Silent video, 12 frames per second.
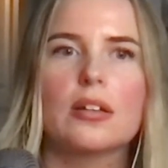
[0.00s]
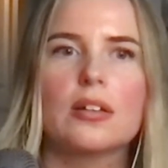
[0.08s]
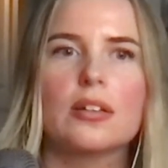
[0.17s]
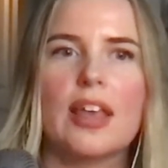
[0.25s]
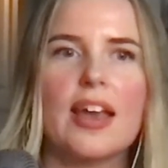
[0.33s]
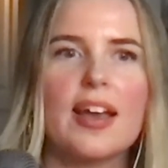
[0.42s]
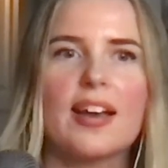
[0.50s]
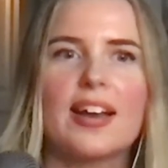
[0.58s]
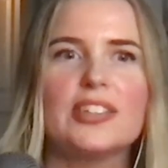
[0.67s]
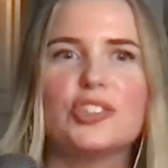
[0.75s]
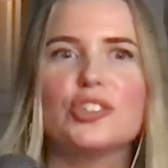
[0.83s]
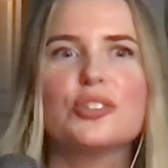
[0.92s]
yeah,
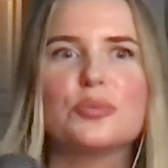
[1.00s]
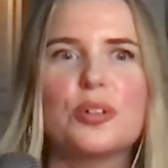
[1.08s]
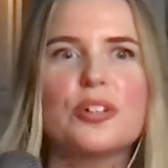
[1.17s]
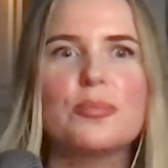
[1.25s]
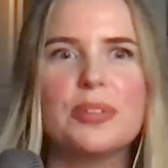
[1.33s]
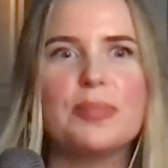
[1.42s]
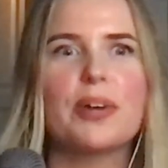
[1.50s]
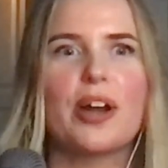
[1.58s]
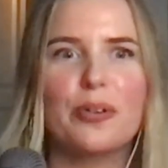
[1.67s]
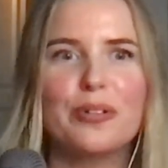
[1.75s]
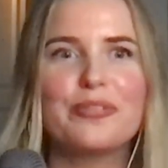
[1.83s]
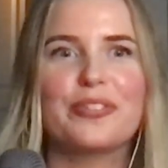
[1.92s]
I just want to be
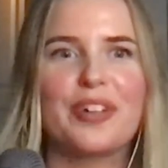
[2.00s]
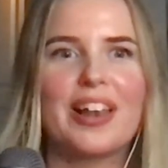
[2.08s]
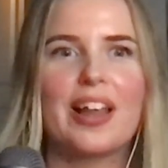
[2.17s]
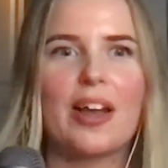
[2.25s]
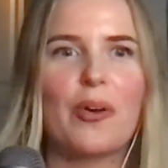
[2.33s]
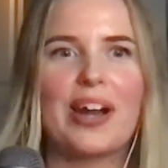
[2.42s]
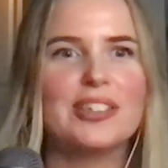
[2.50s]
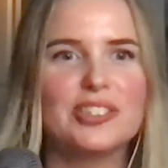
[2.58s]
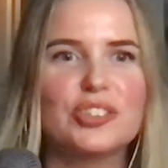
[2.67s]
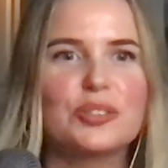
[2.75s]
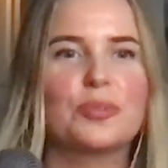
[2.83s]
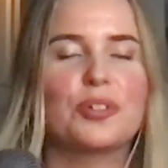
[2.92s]
powerful, or I
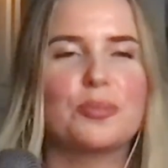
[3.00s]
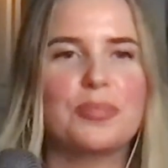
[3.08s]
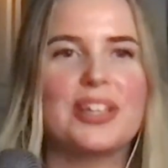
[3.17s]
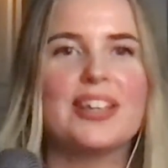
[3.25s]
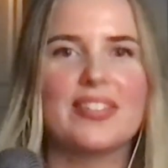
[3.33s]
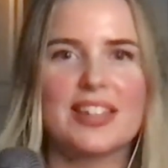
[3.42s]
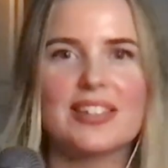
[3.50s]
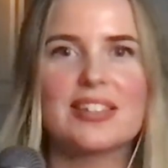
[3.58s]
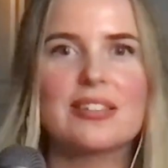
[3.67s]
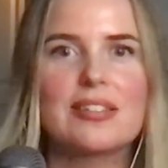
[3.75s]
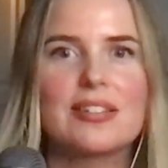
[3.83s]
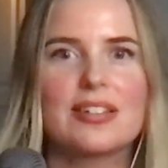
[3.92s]
just want to be in
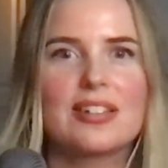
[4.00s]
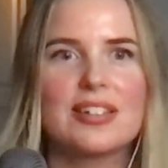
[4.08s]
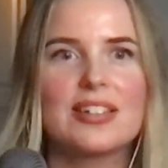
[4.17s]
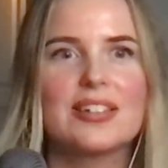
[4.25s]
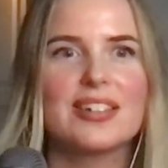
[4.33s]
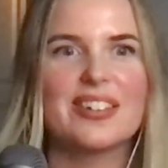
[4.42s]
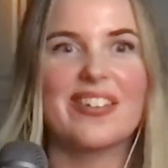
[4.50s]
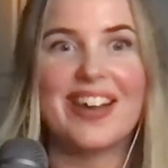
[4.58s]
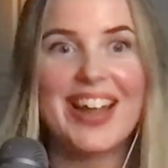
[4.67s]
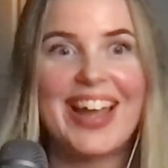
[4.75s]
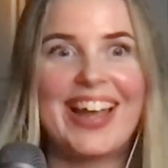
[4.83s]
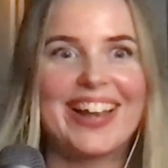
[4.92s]
this
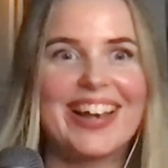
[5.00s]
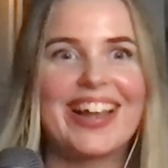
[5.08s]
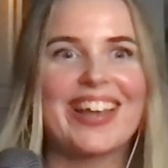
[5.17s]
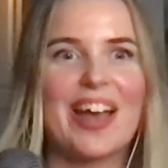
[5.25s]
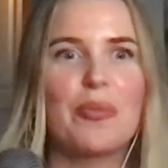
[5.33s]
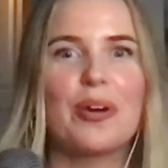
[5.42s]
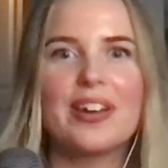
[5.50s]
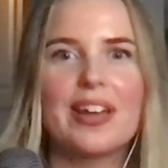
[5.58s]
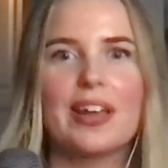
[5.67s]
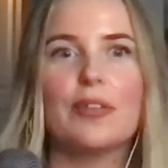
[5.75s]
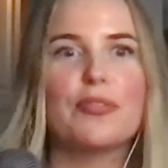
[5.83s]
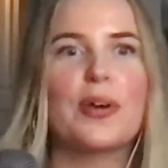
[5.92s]
like I wanna,
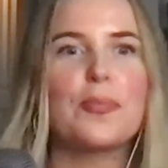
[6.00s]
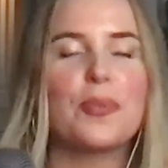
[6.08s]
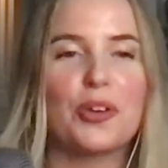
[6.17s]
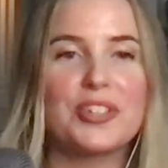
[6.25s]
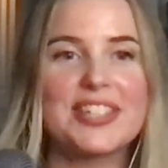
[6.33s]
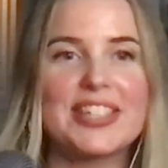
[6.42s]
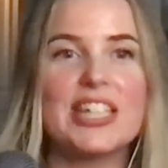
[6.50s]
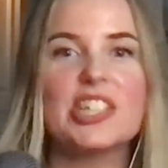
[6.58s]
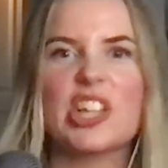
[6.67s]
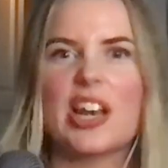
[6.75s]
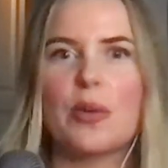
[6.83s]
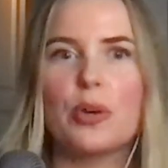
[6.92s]
if I'm on stage
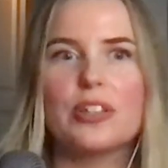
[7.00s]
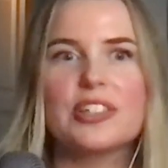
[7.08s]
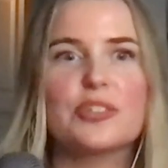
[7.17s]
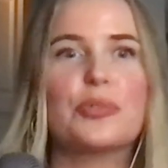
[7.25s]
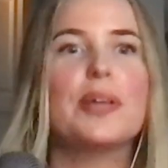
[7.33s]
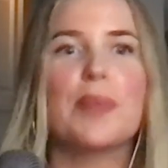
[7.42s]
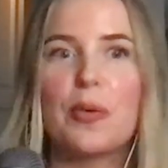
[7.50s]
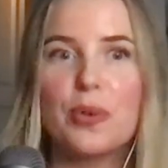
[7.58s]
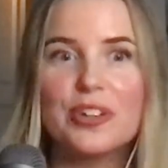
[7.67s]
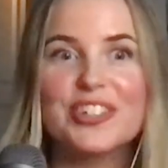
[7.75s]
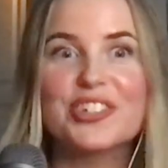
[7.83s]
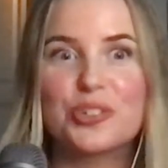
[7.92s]
and I want to scream, I want
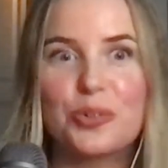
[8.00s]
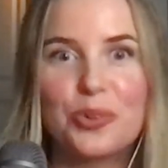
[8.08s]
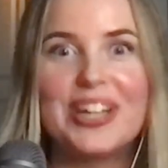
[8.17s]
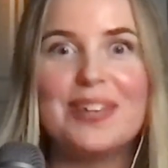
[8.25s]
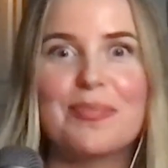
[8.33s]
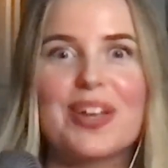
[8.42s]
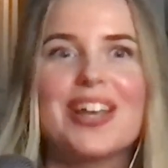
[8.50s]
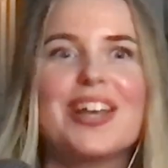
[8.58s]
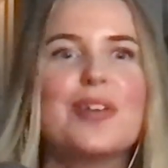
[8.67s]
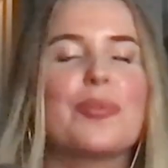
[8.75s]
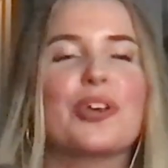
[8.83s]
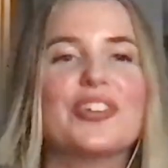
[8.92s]
to scream,
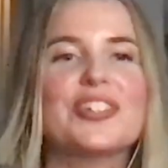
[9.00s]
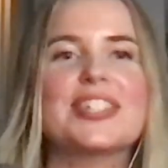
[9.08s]
because